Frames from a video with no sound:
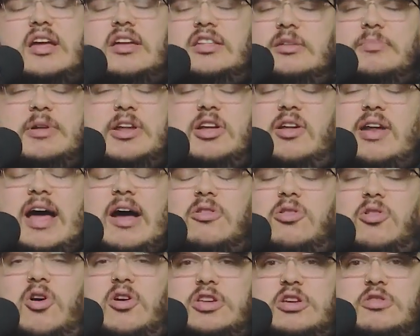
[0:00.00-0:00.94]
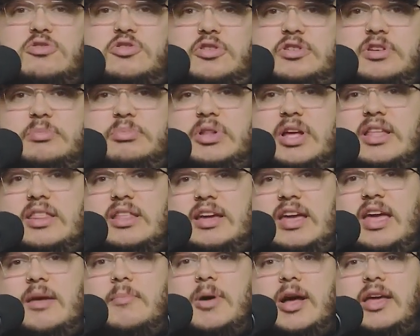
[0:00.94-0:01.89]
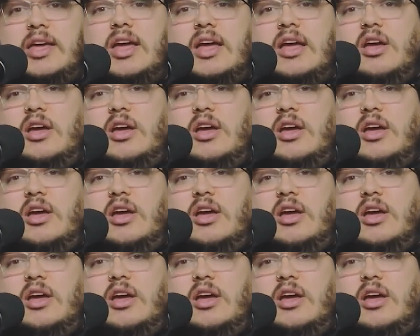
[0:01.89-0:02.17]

depending on how long you took to play the game i